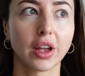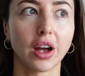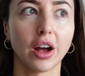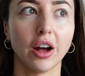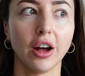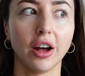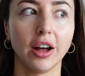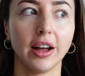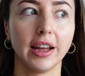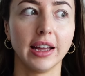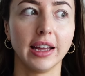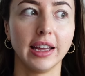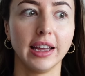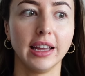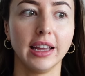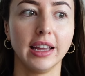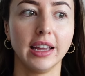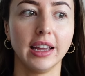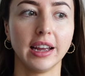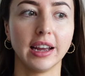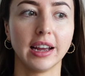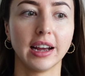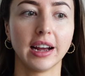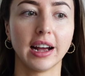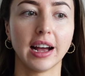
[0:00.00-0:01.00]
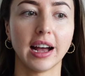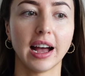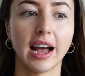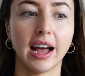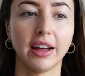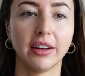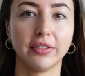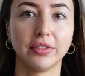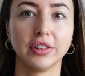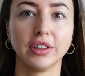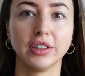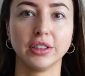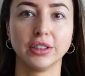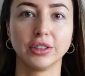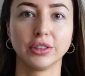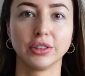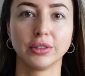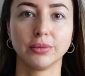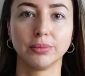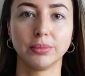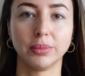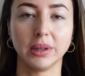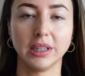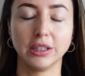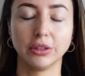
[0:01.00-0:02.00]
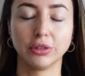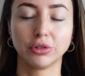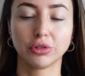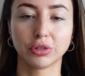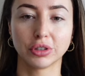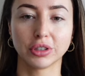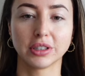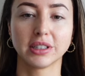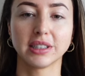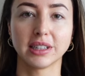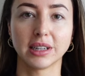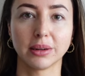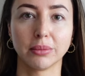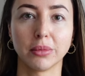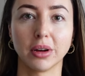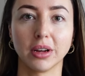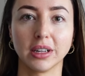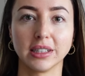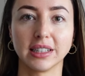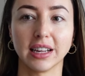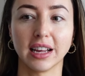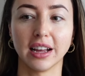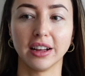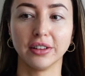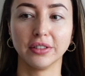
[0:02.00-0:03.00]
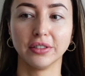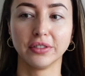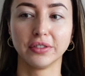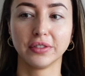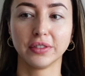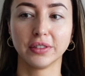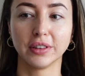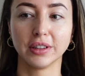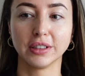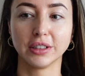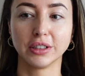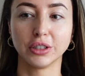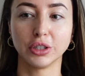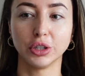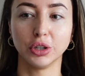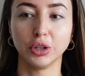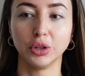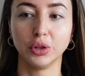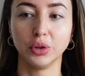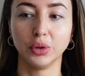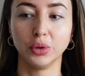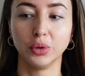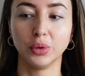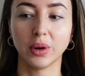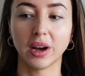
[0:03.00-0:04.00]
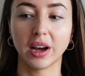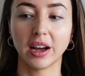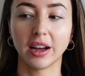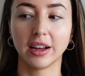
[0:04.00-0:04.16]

I haven't been trusting myself to